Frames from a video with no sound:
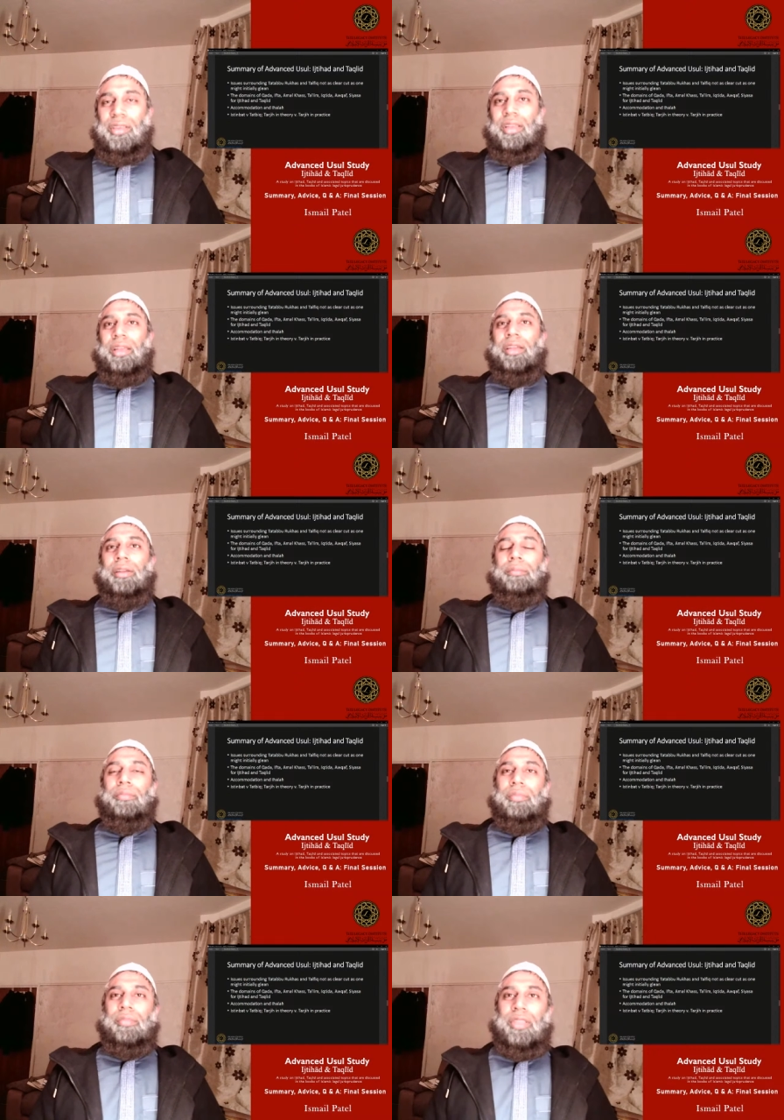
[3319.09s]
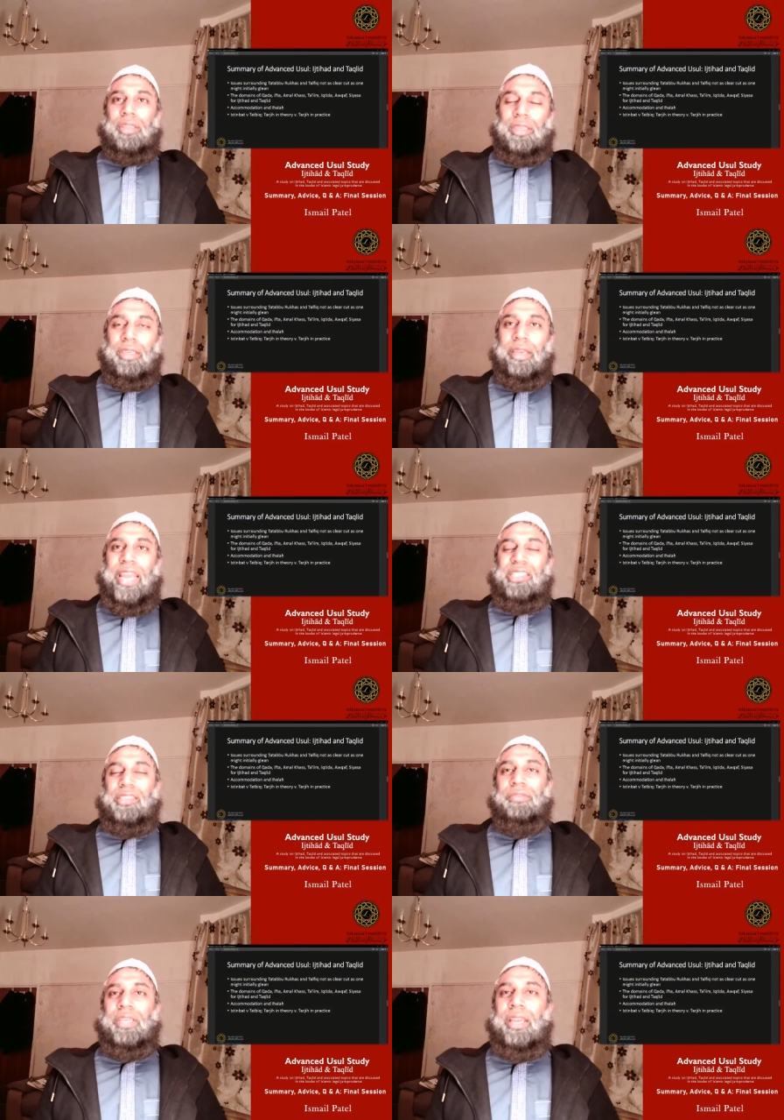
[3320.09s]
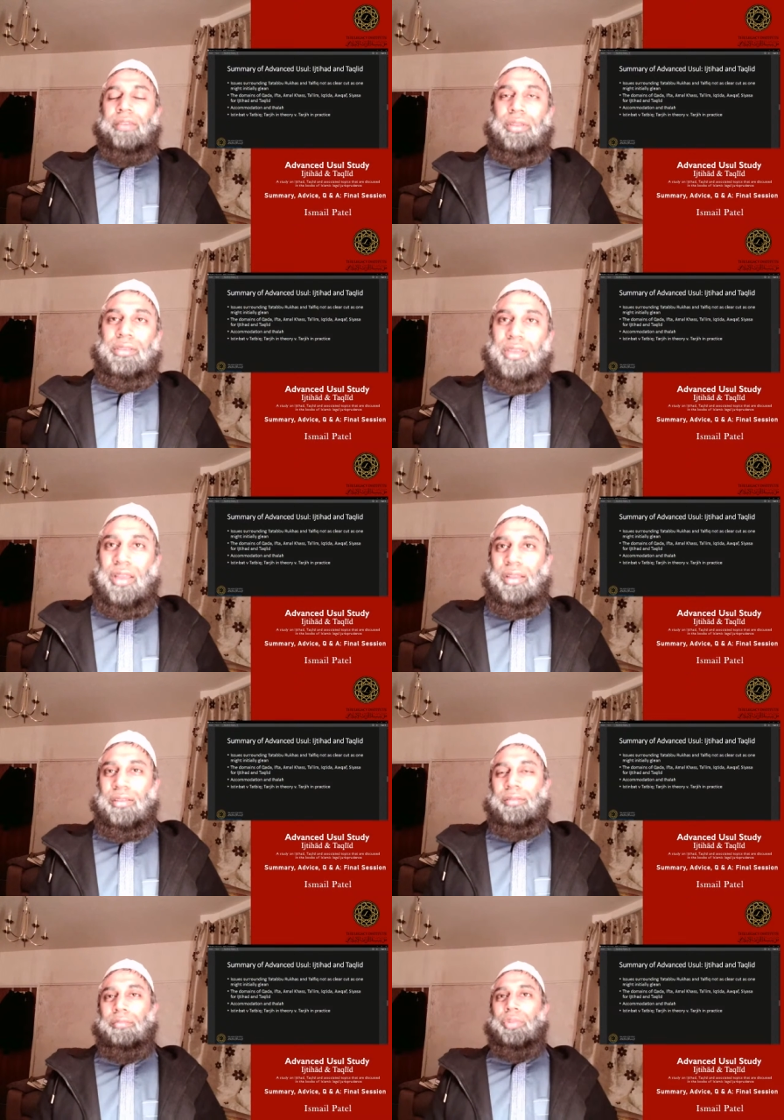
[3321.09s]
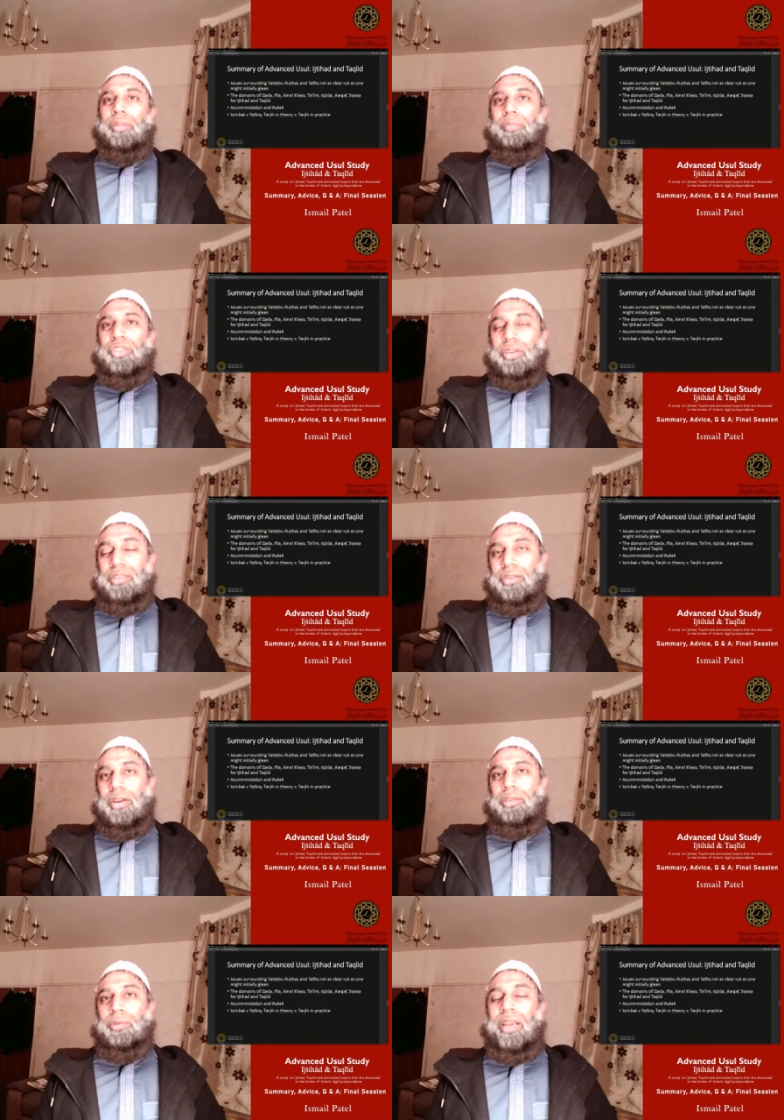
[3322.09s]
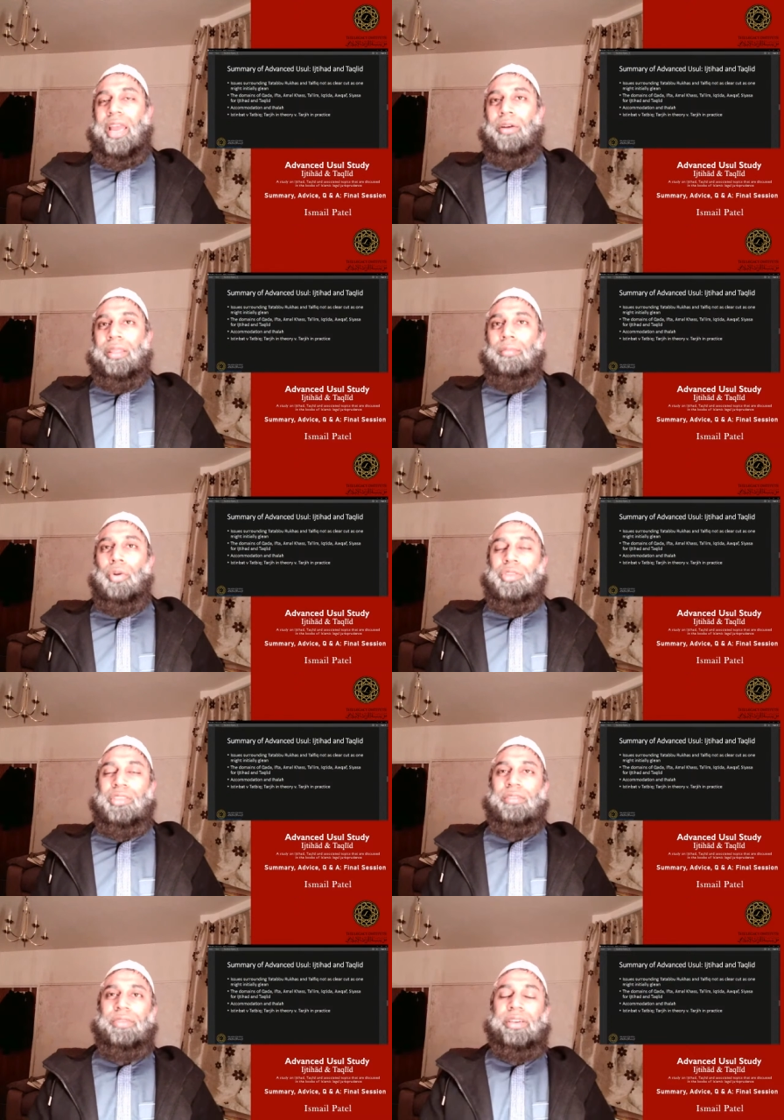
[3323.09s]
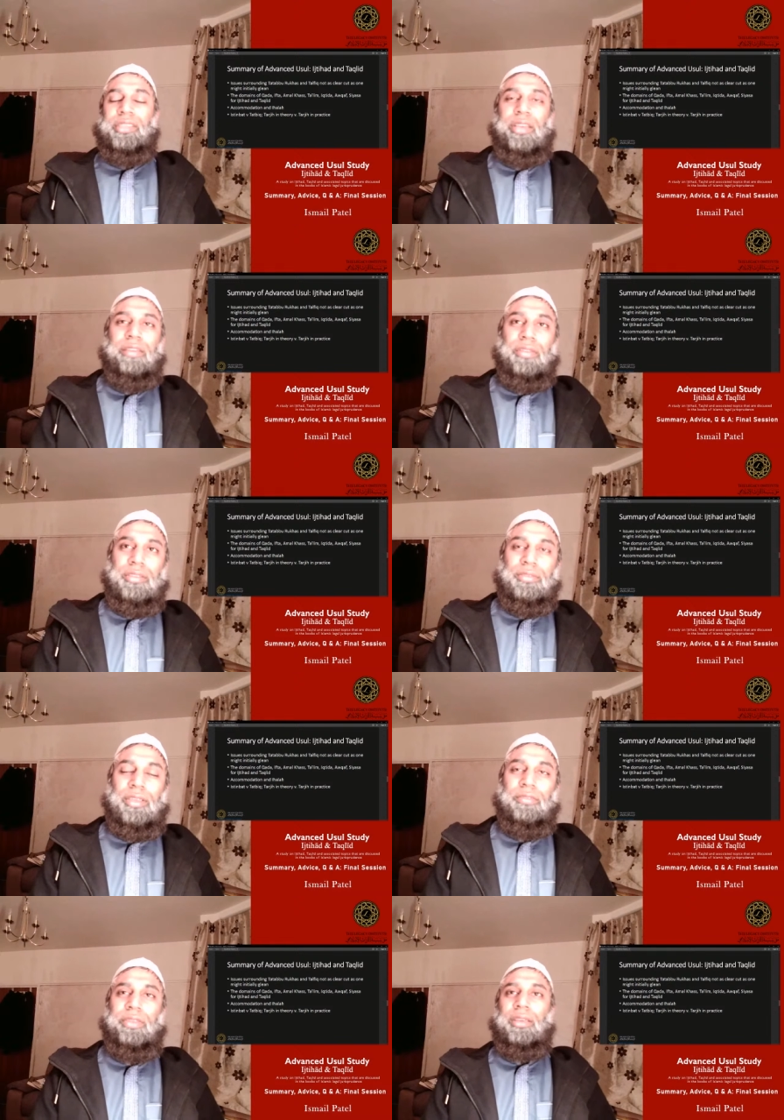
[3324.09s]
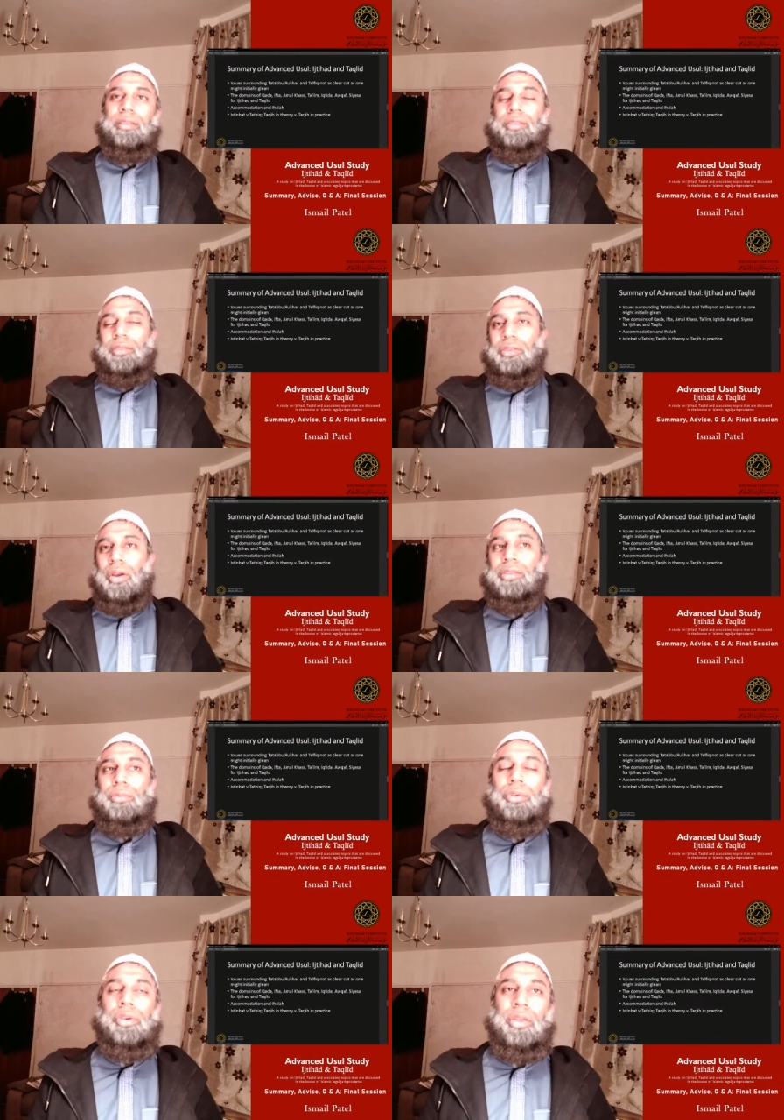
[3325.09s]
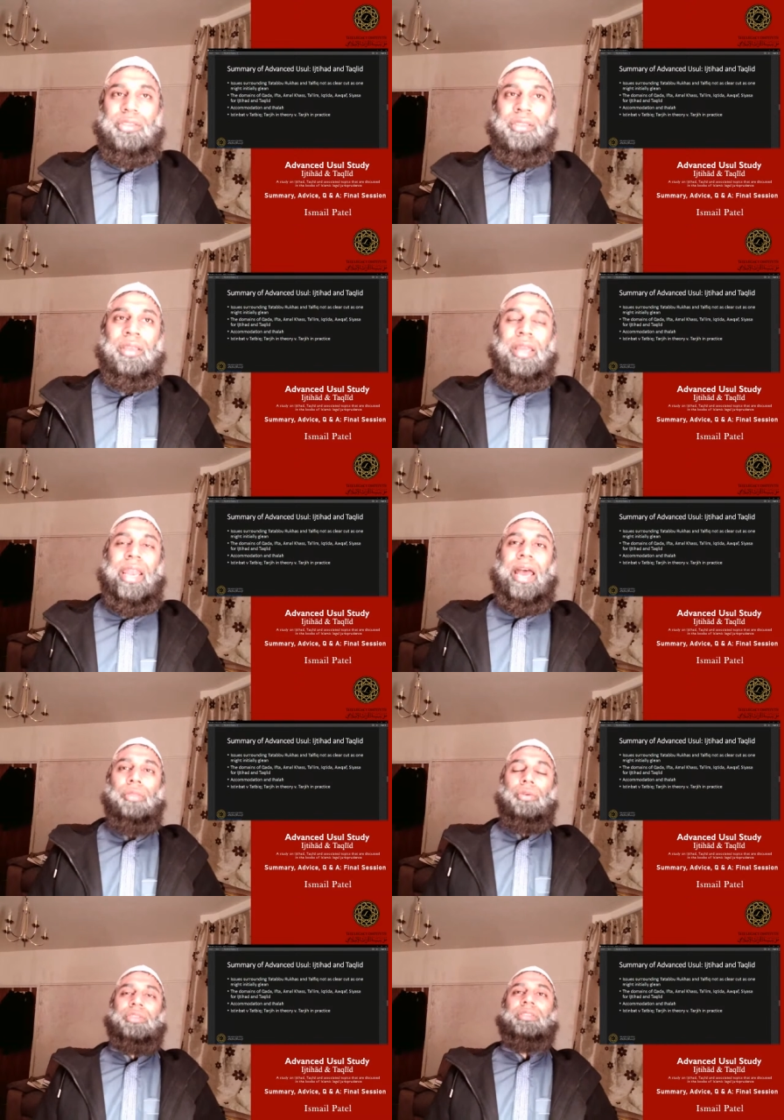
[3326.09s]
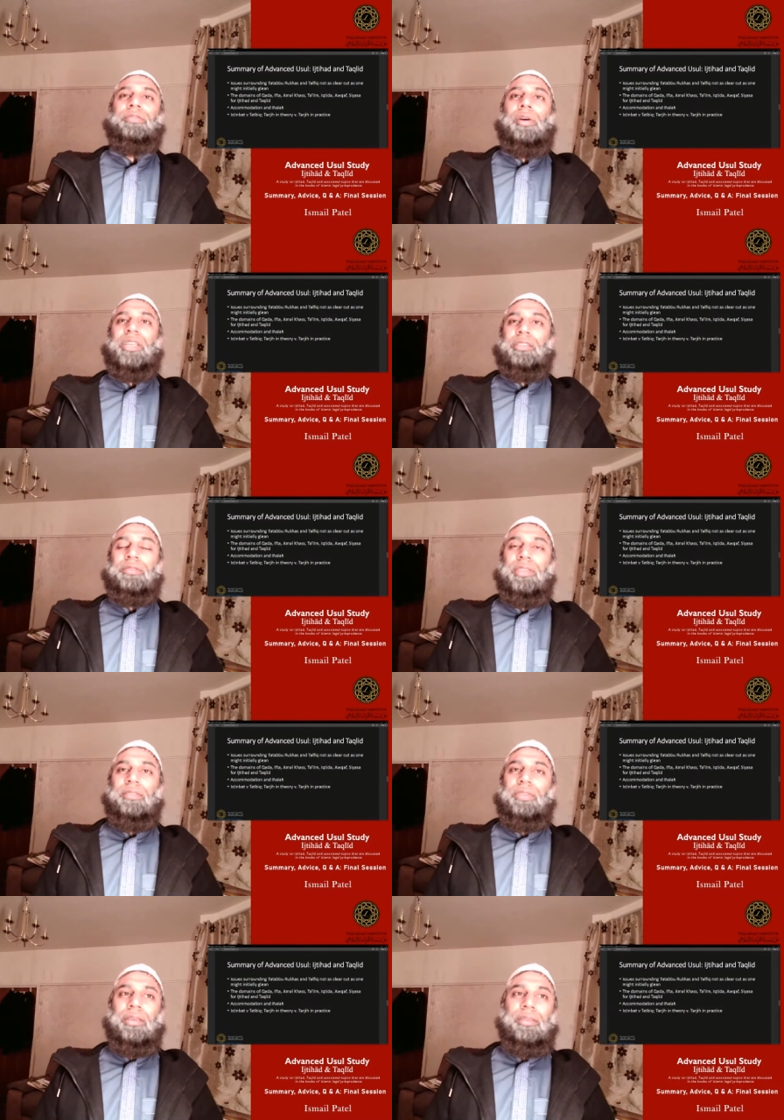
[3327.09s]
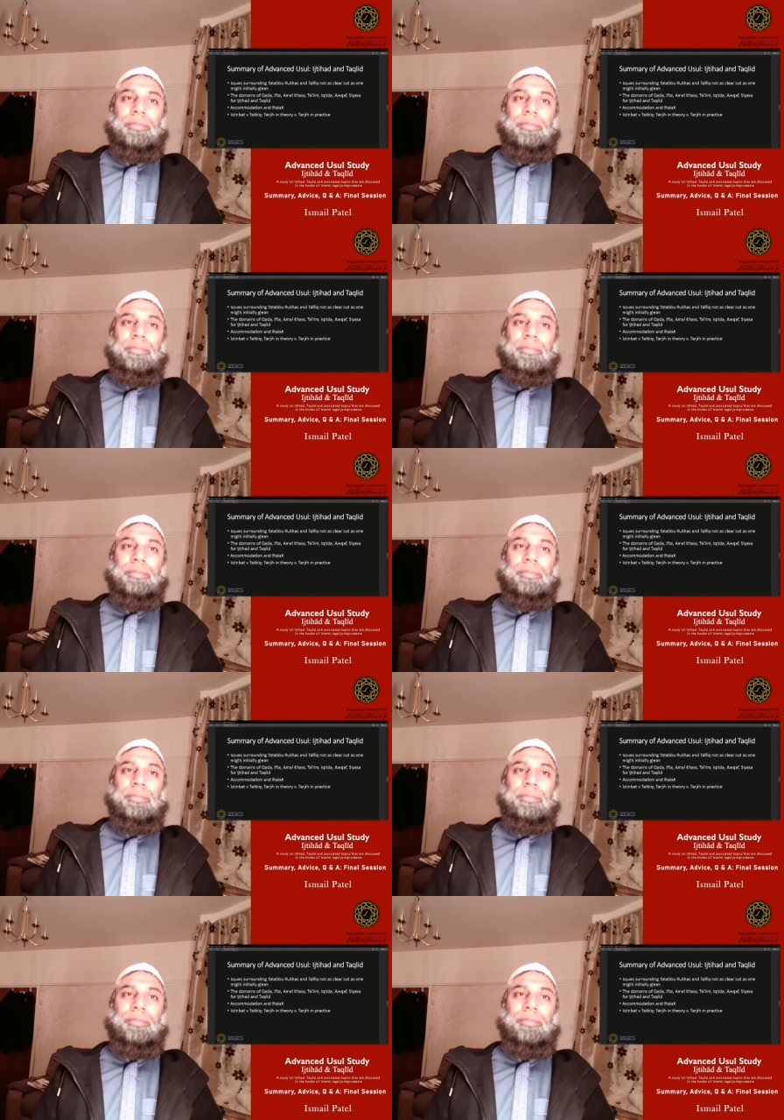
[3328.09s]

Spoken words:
the less severe levels are the majority of scholars would allow, and the most severest levels of talfiq, scholars would not allow those formats of talfiq.